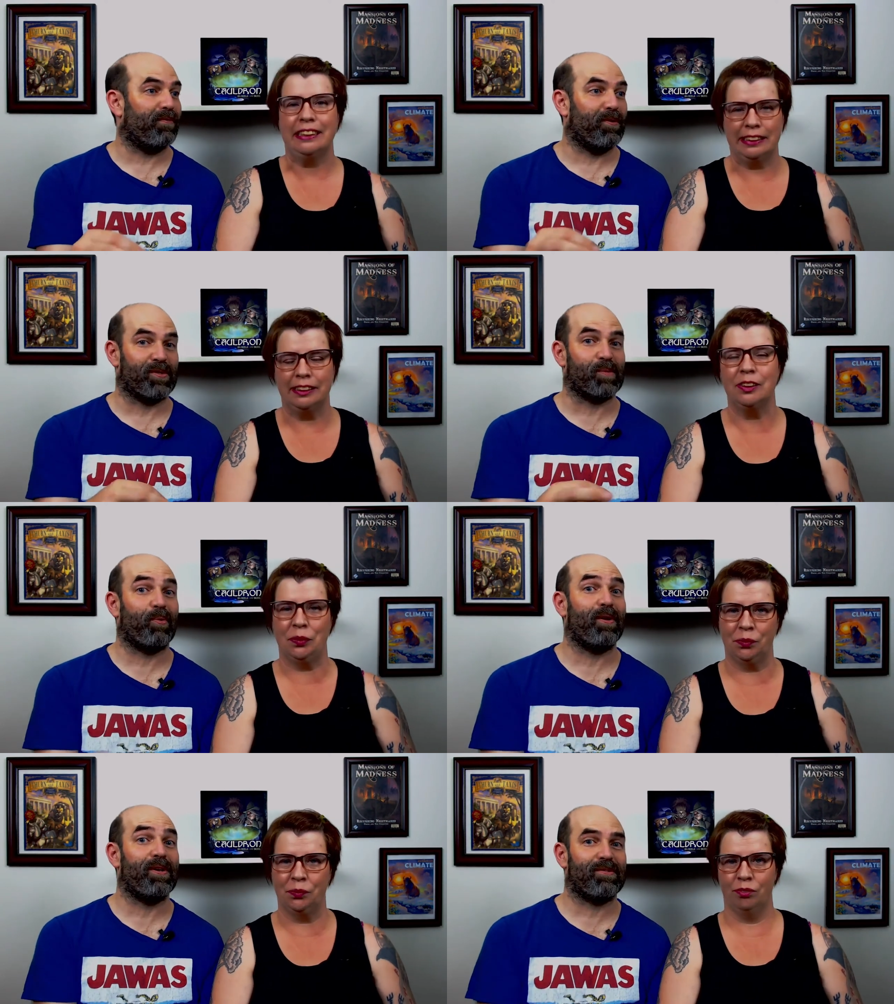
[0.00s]
Speaker 1: know if yours is
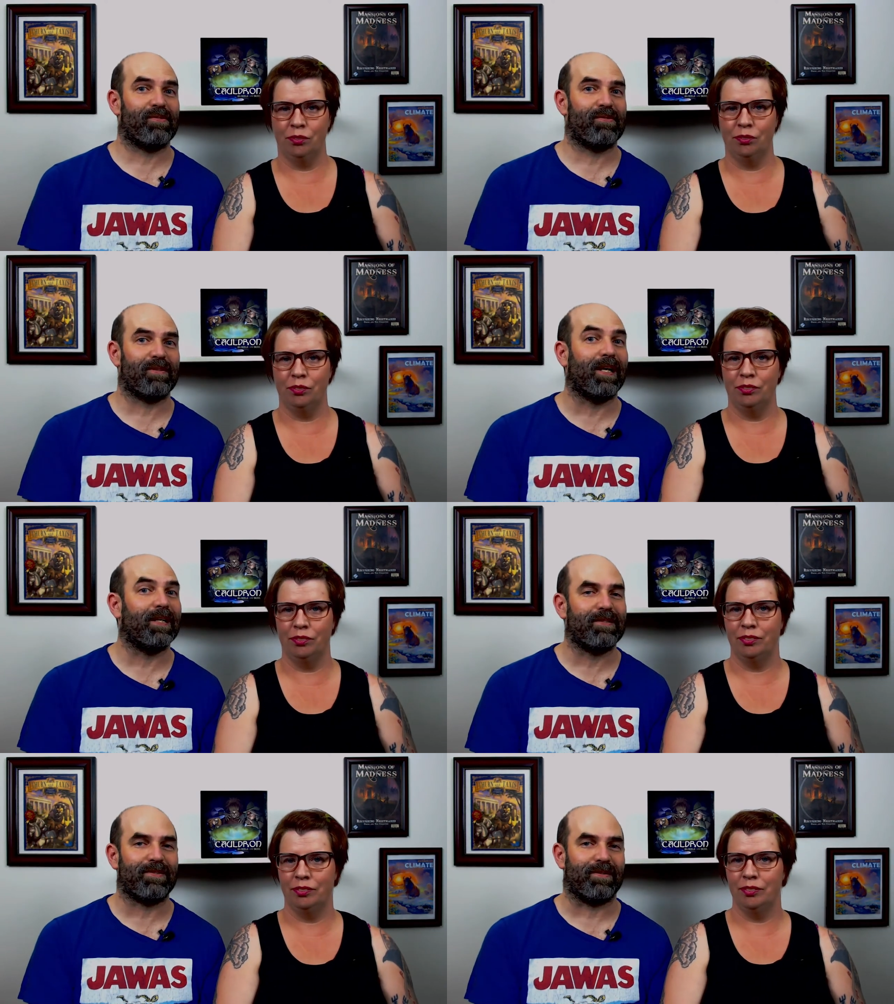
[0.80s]
poisoned or
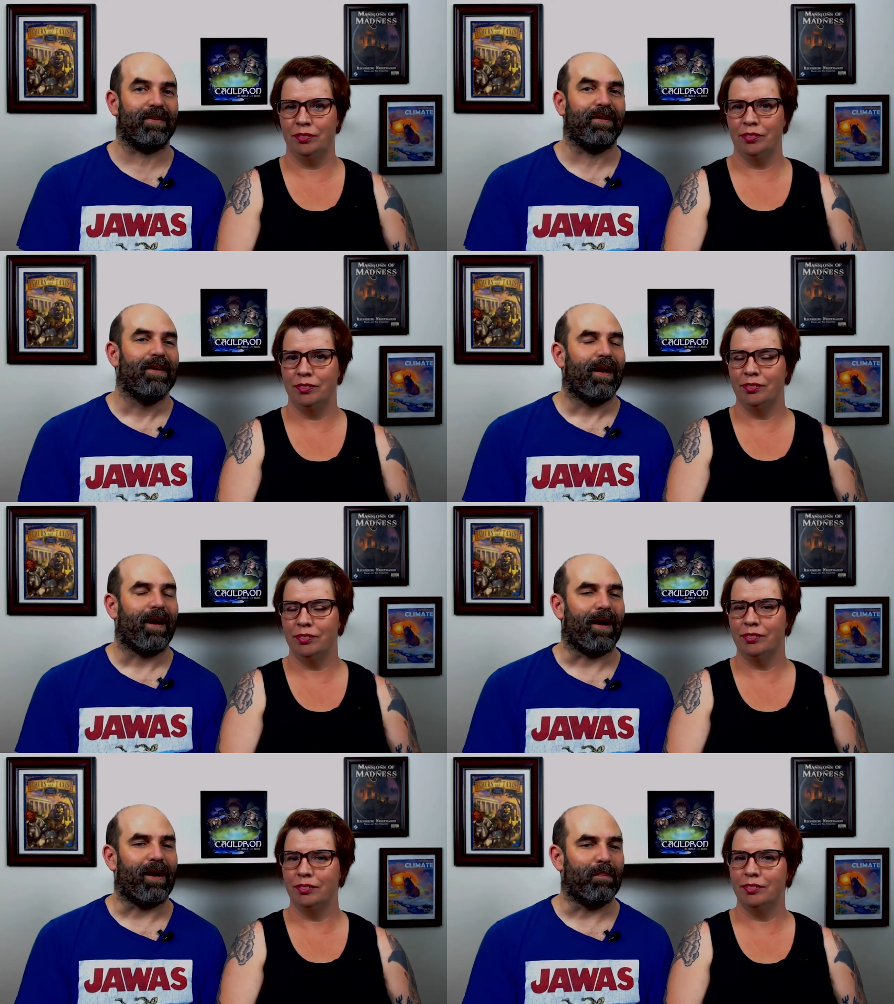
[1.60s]
not. Or
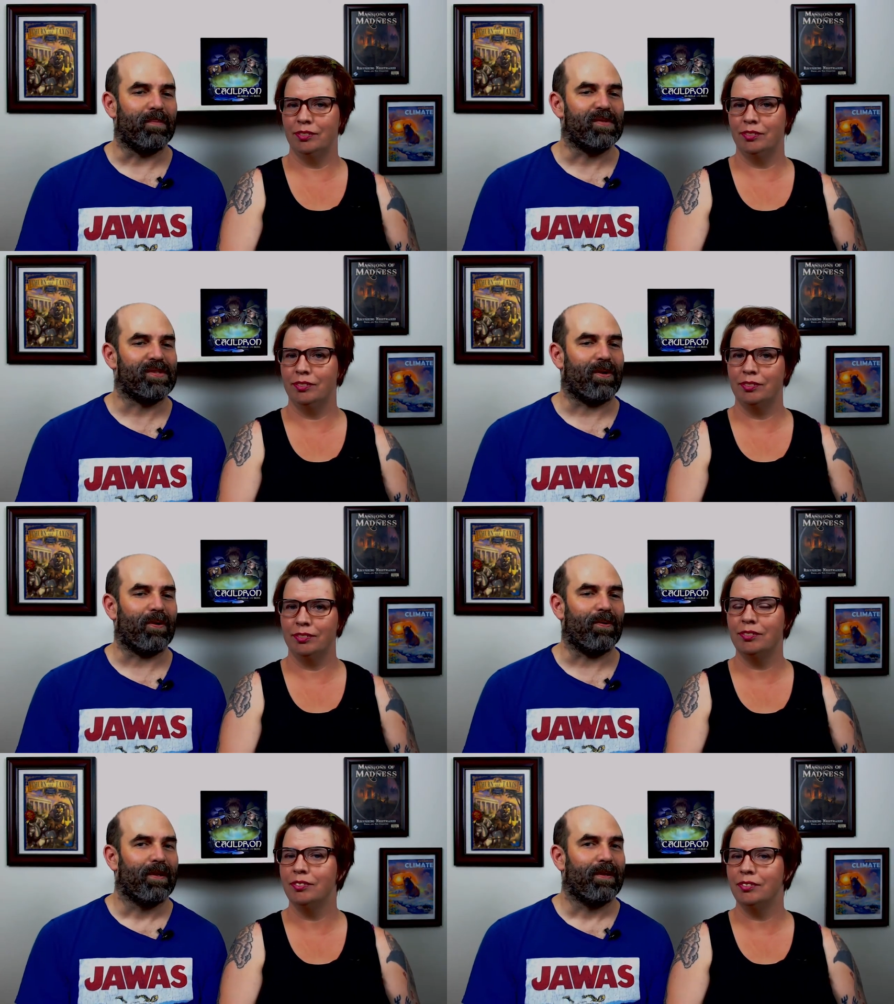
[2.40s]
um,
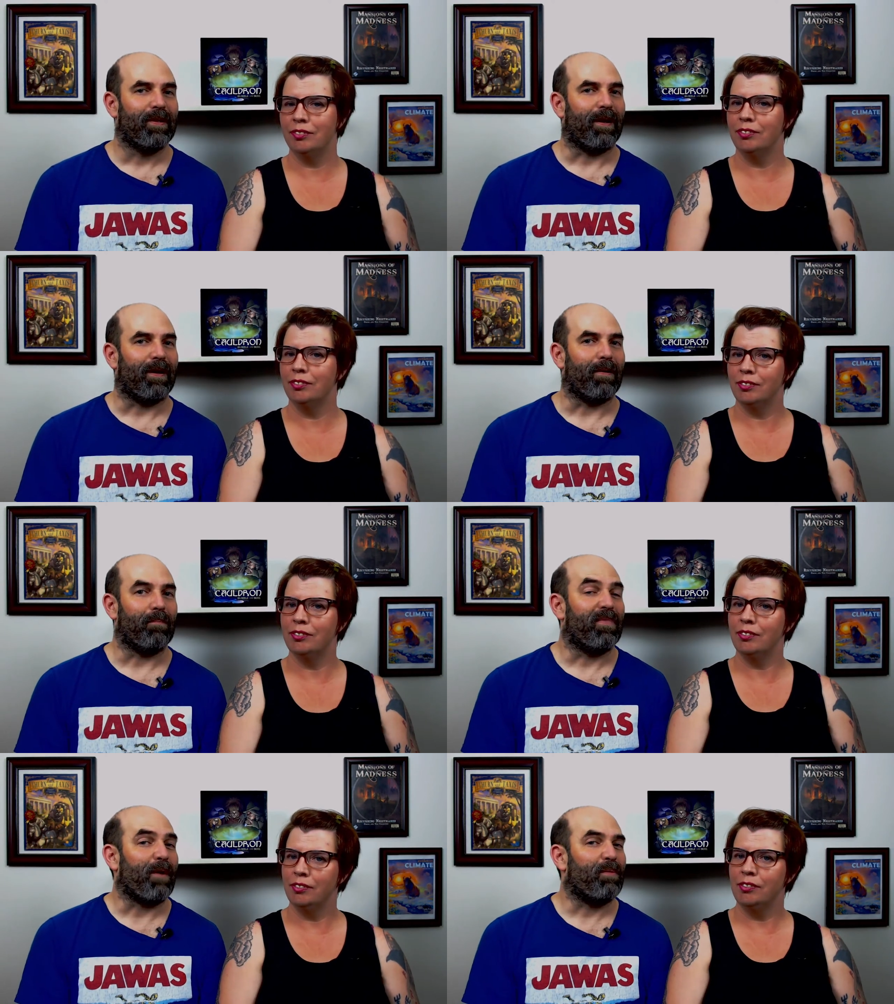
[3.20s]
so
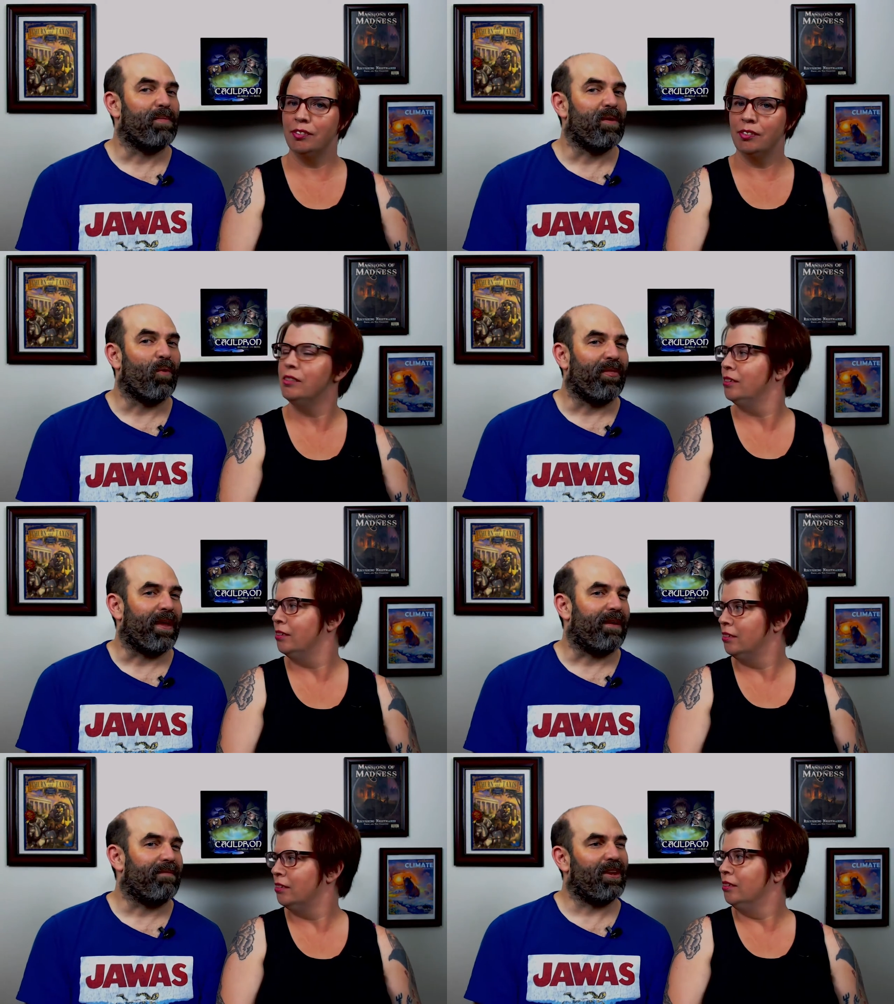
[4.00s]
um, that would be
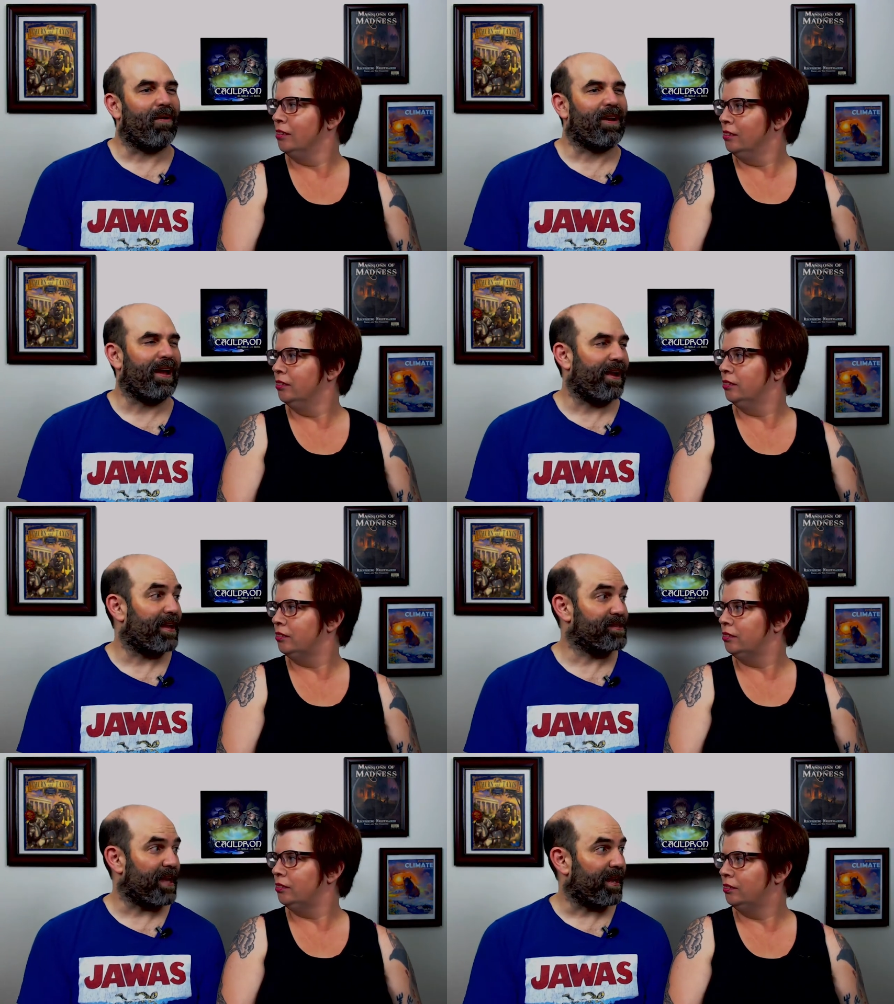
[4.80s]
one that you know kind
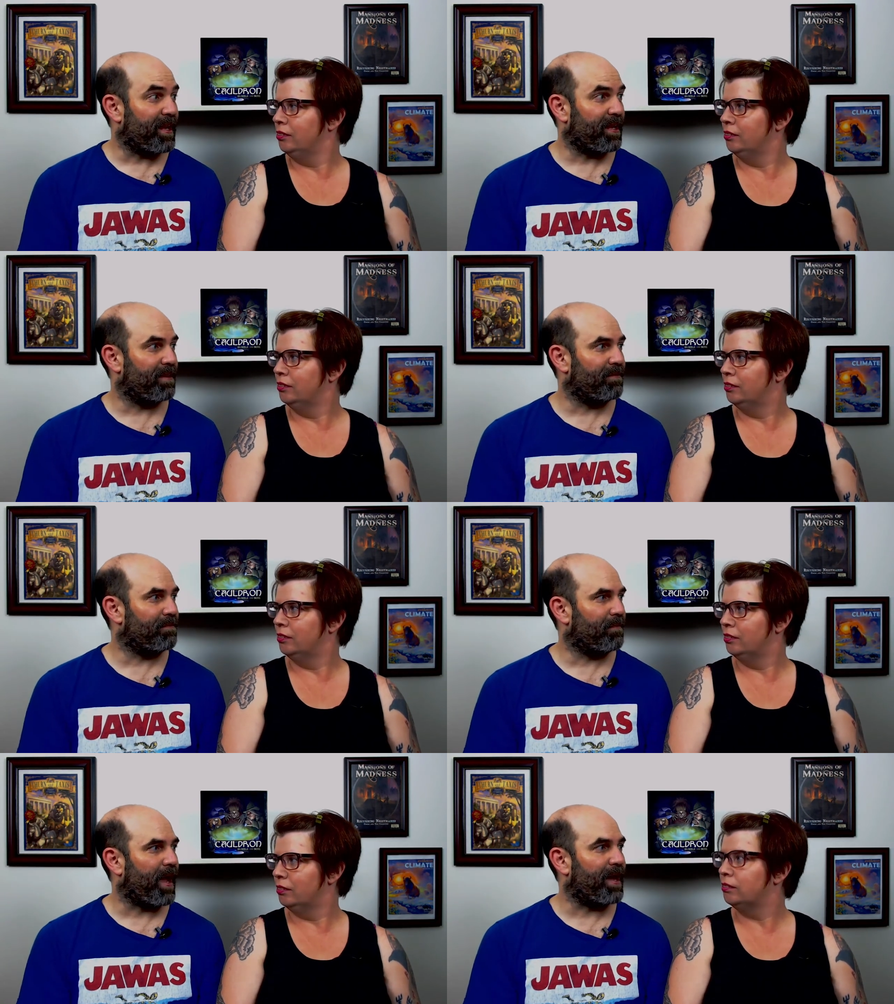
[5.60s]
of has that
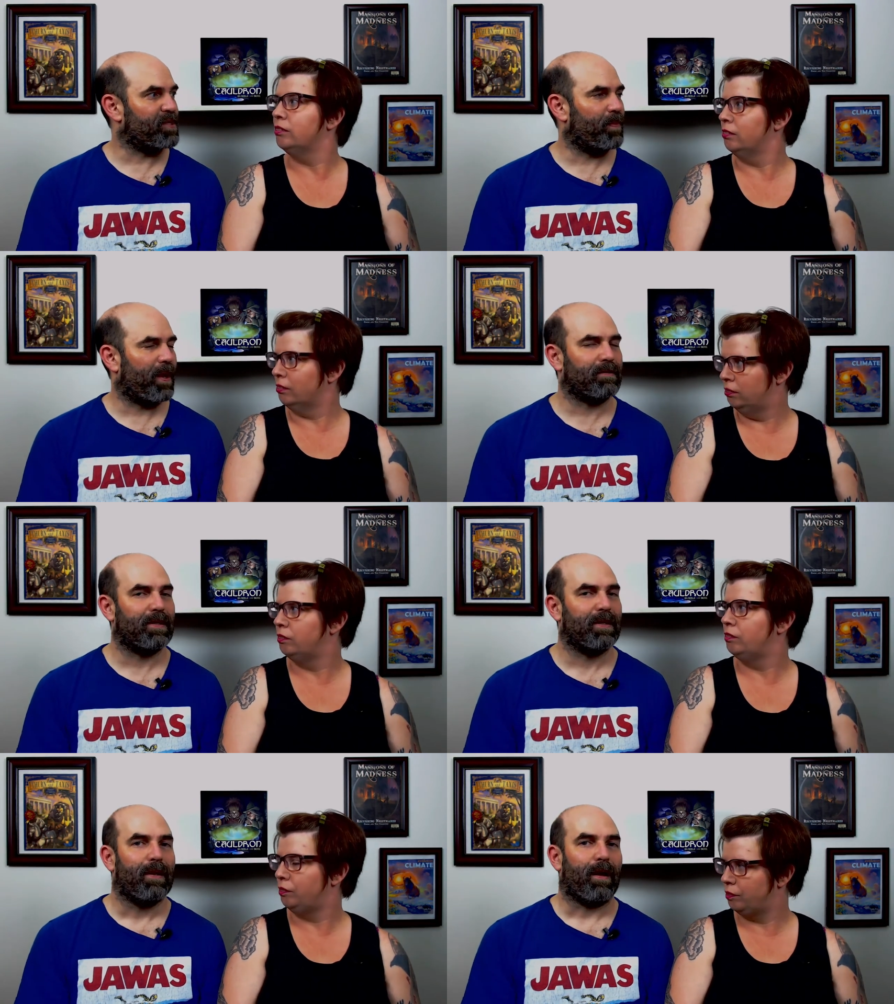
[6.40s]
hidden hmm.
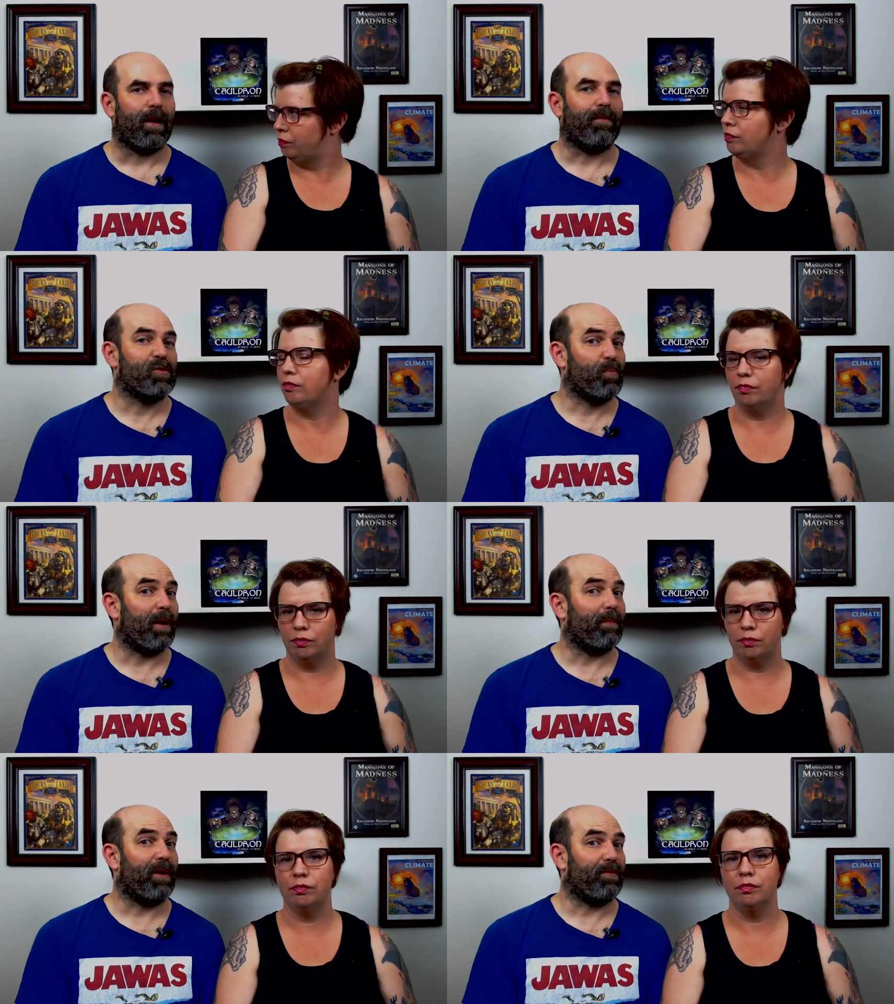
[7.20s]
aspect. Mm. Uh, there's
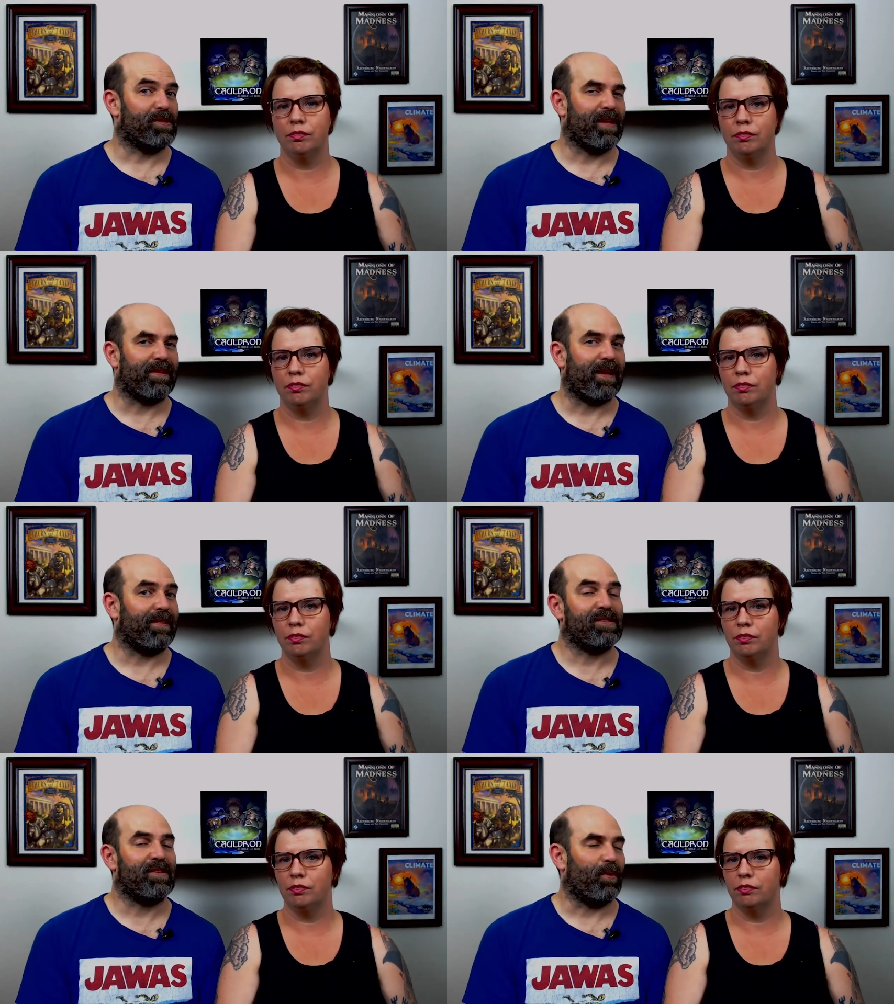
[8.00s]
probably others like that.